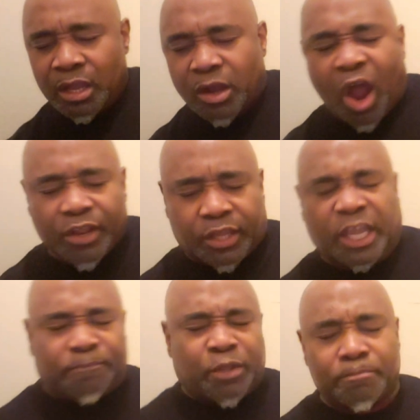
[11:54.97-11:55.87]
God,
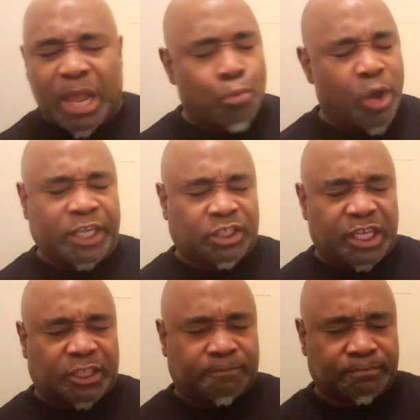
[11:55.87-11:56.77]
give them that what is
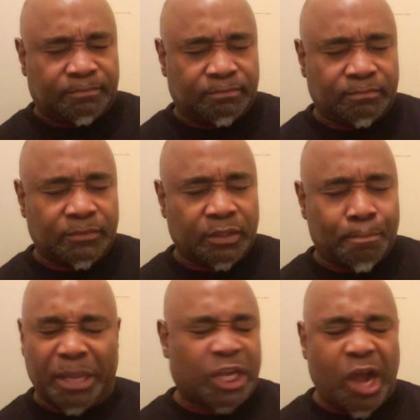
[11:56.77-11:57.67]
this.
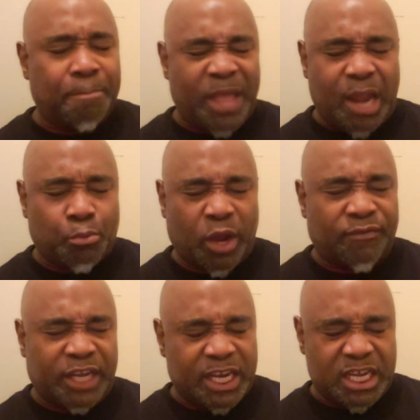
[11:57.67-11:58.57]
Become that.
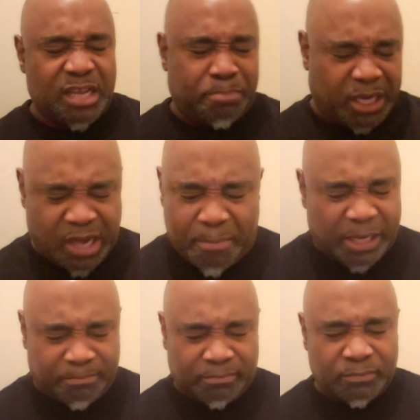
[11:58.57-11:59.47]
Whatever they need, become it.